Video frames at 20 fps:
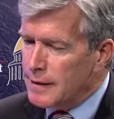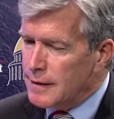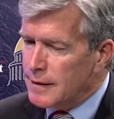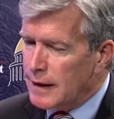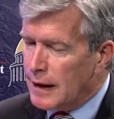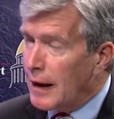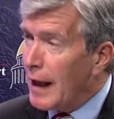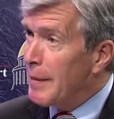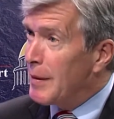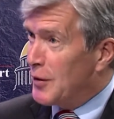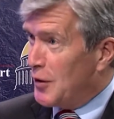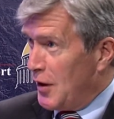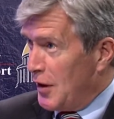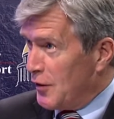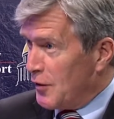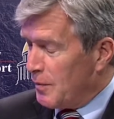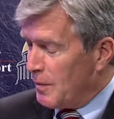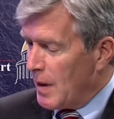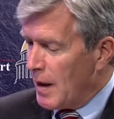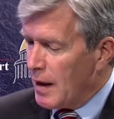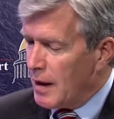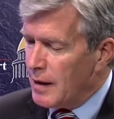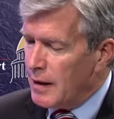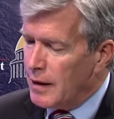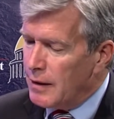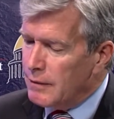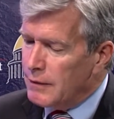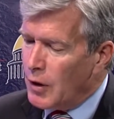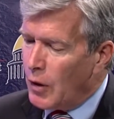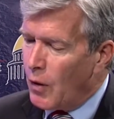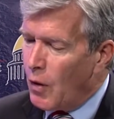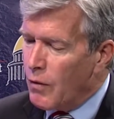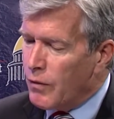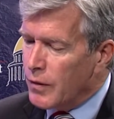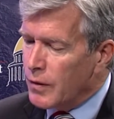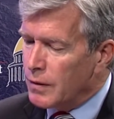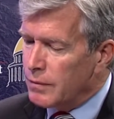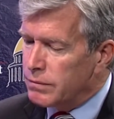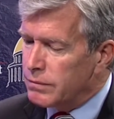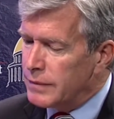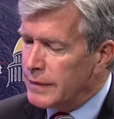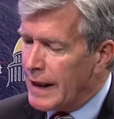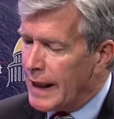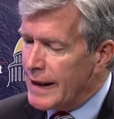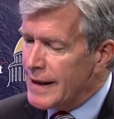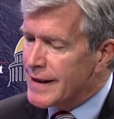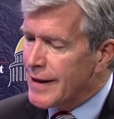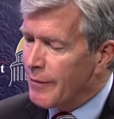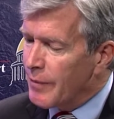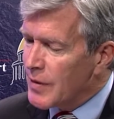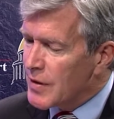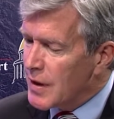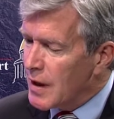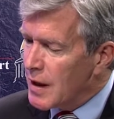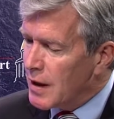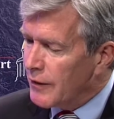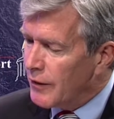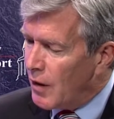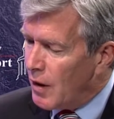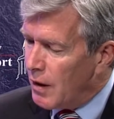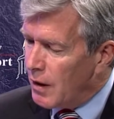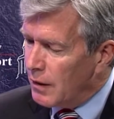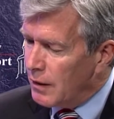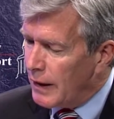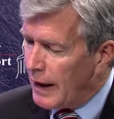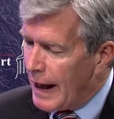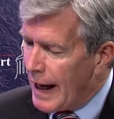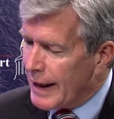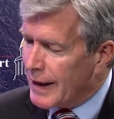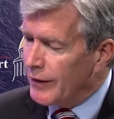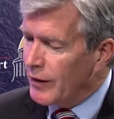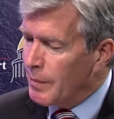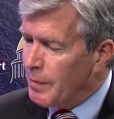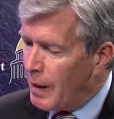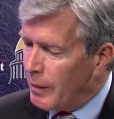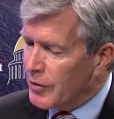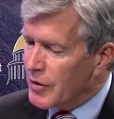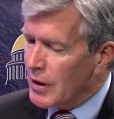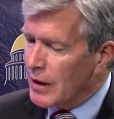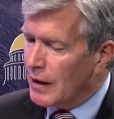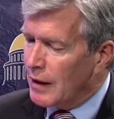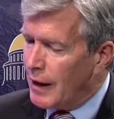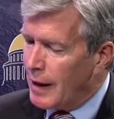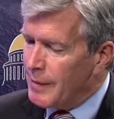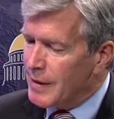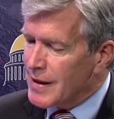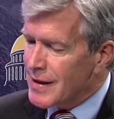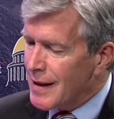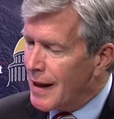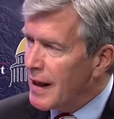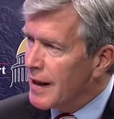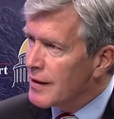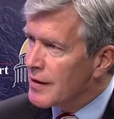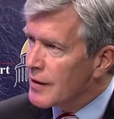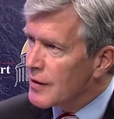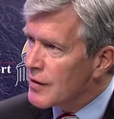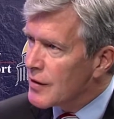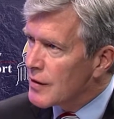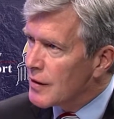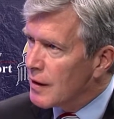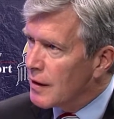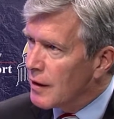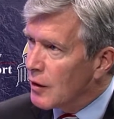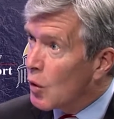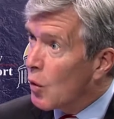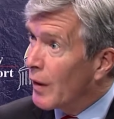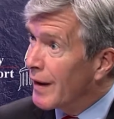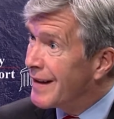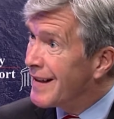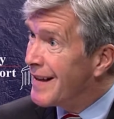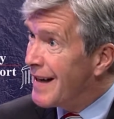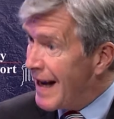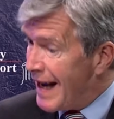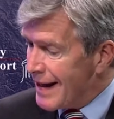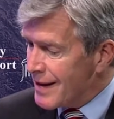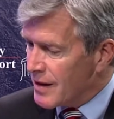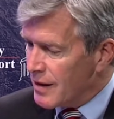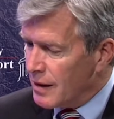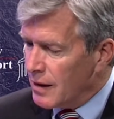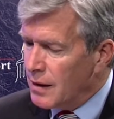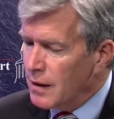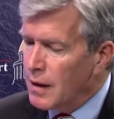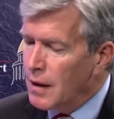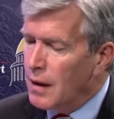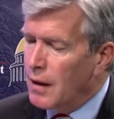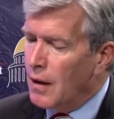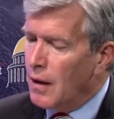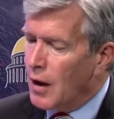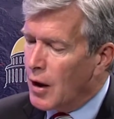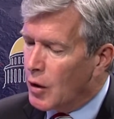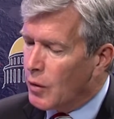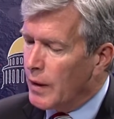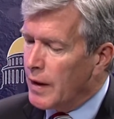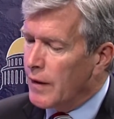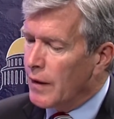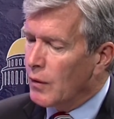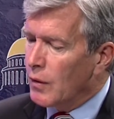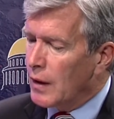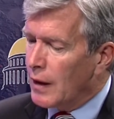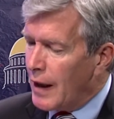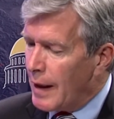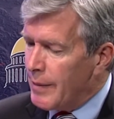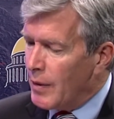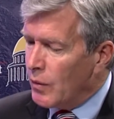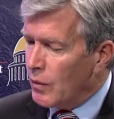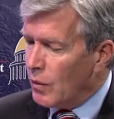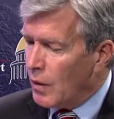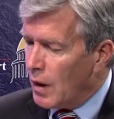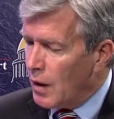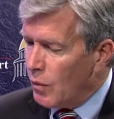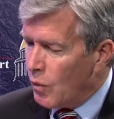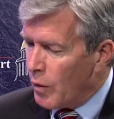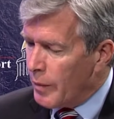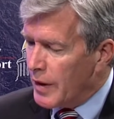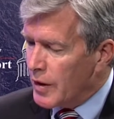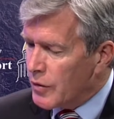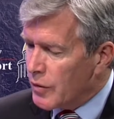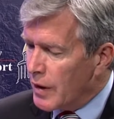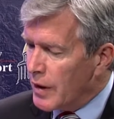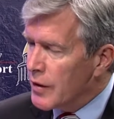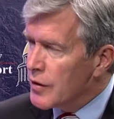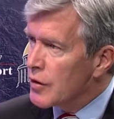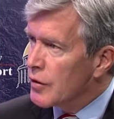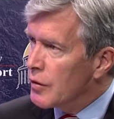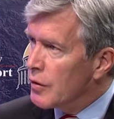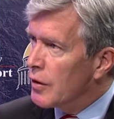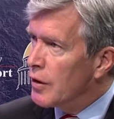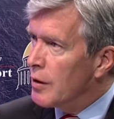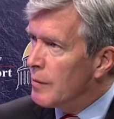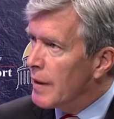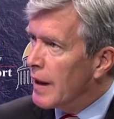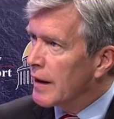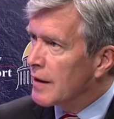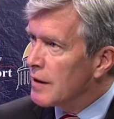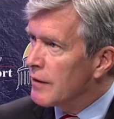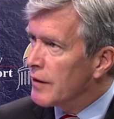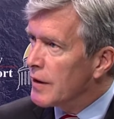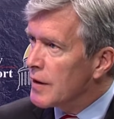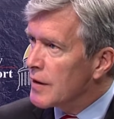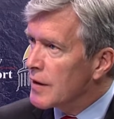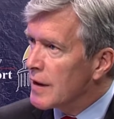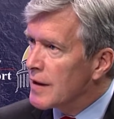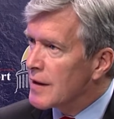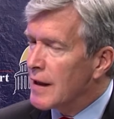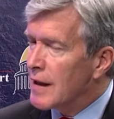Climate change. Over 97% of all actively publishing climate scientists, according to NASA, agree that climate warming trends are due to human activities.